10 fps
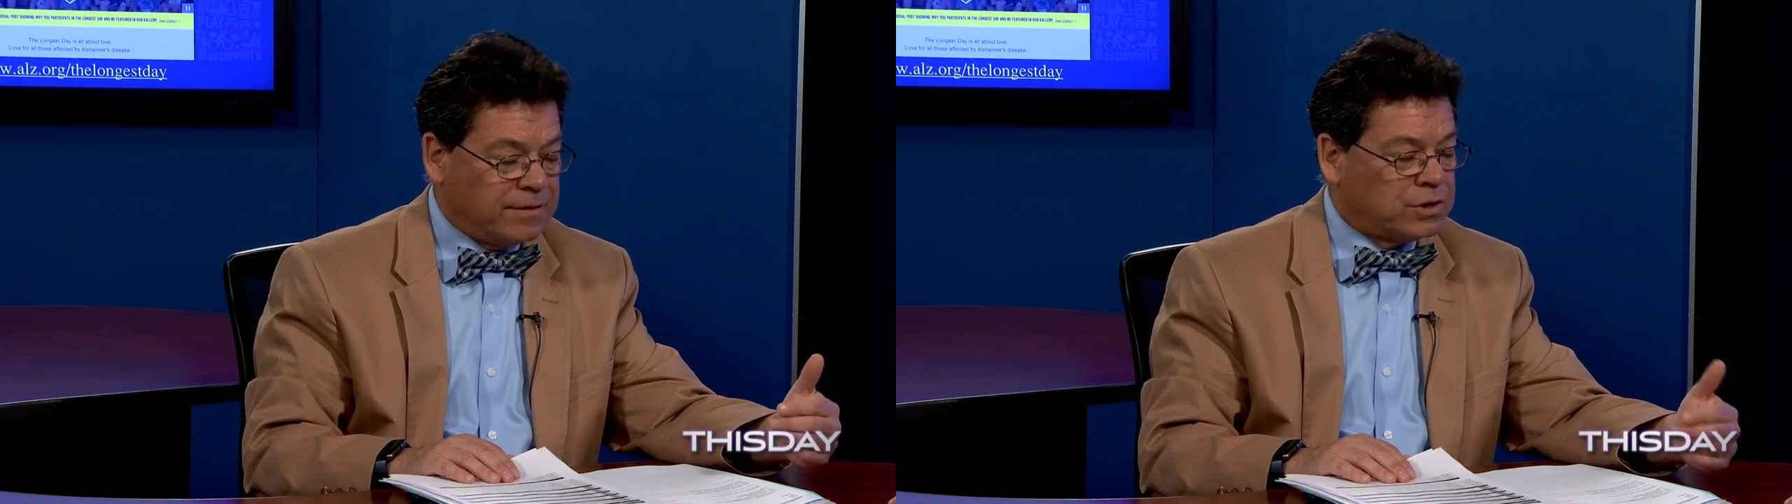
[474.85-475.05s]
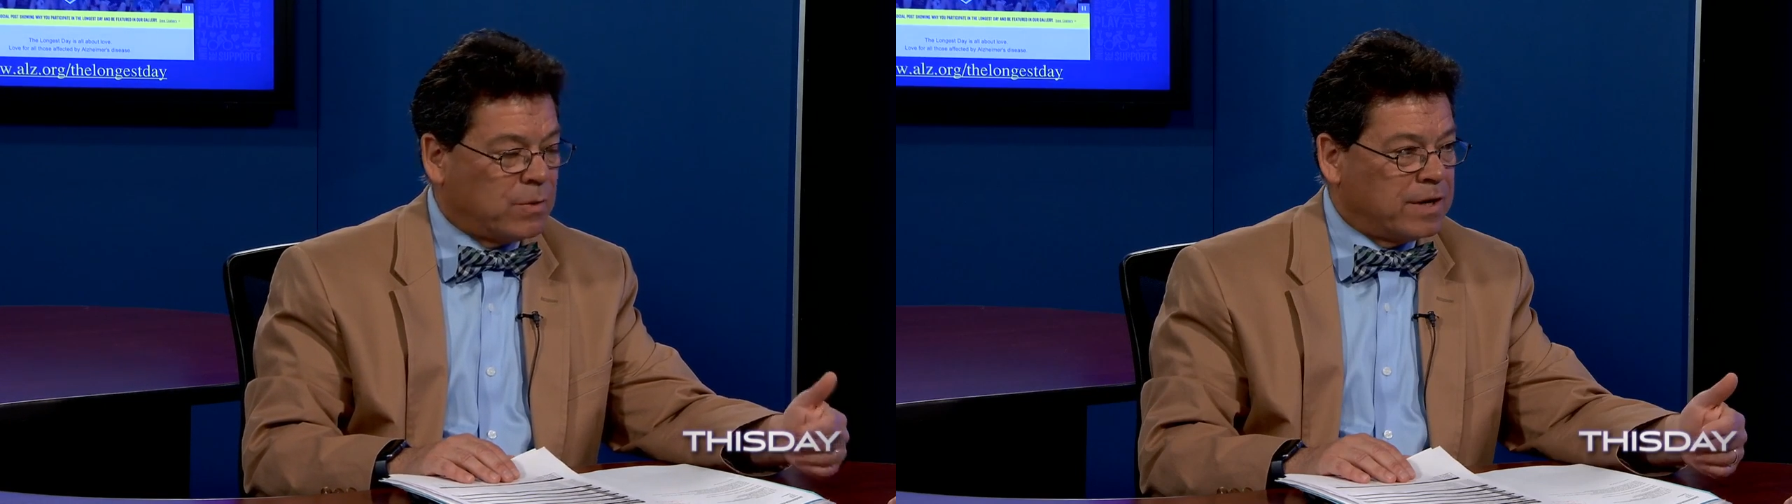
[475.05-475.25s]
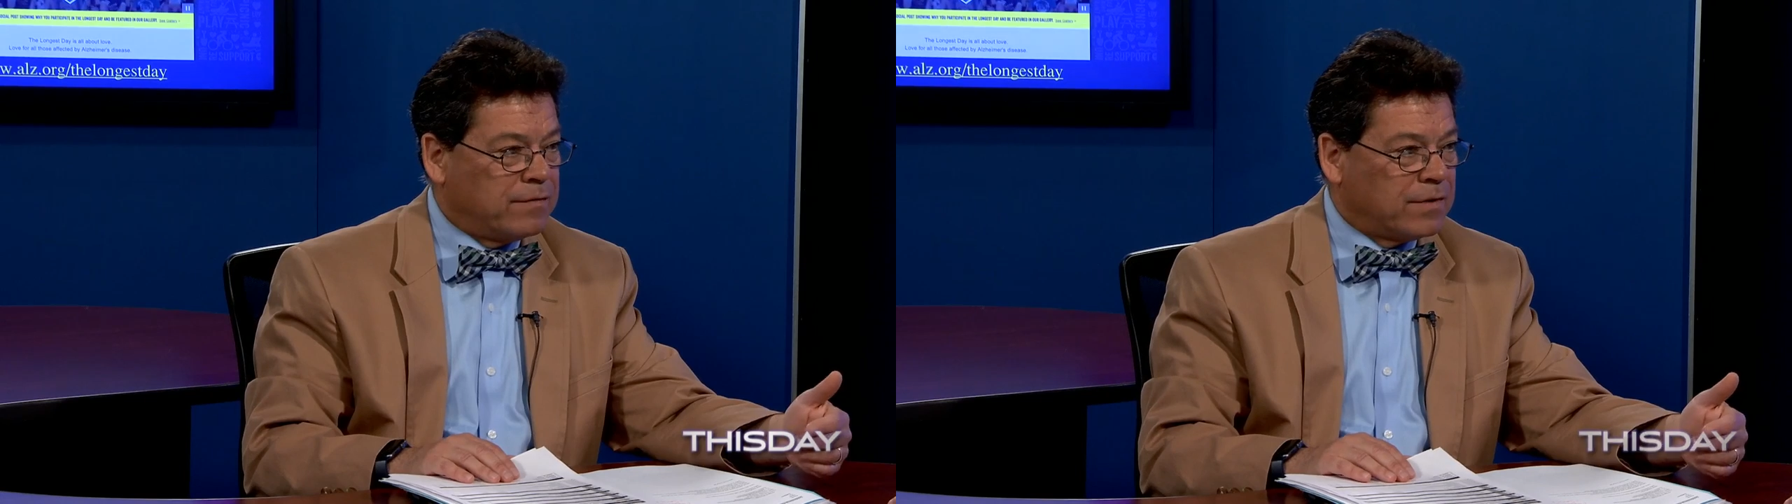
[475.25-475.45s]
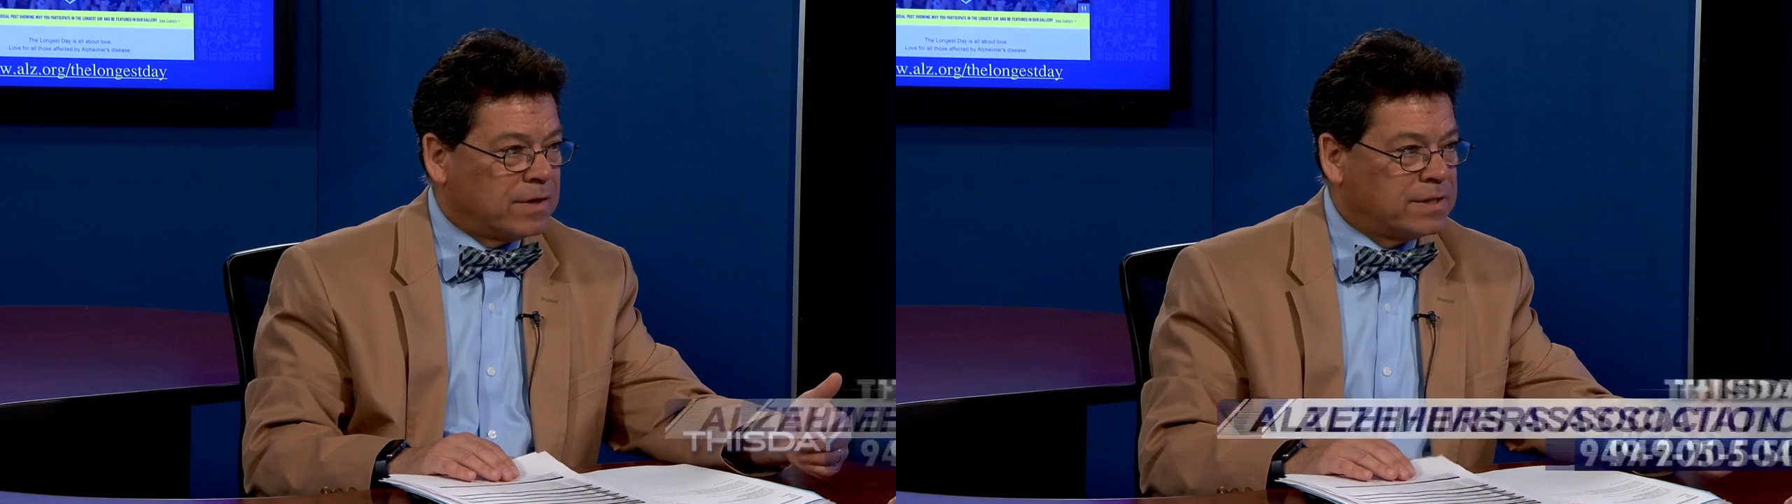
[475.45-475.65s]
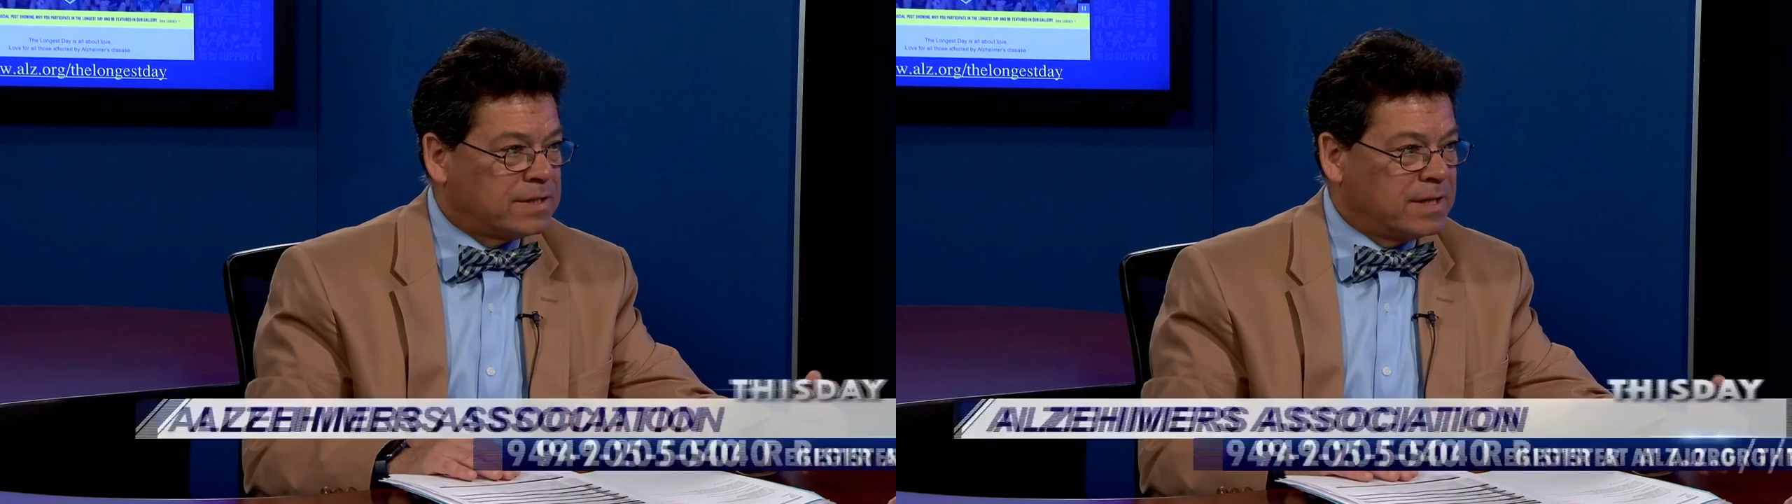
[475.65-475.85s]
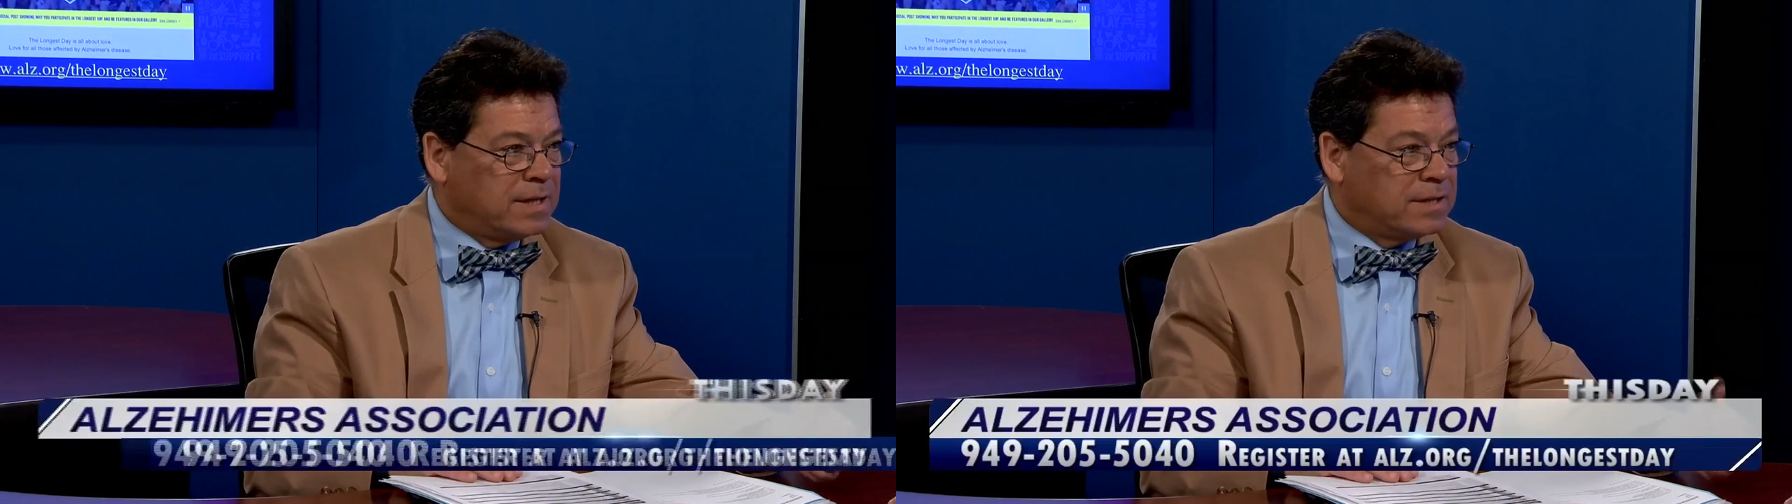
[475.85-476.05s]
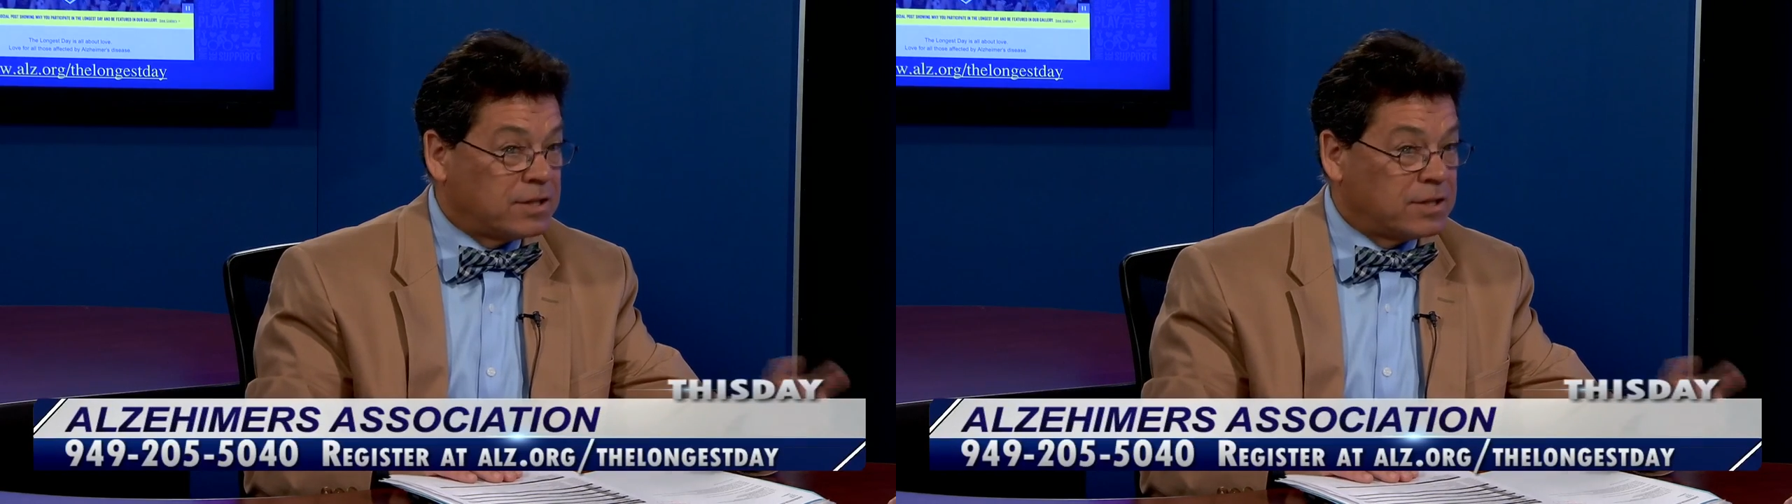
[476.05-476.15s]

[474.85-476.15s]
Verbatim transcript: the 21st is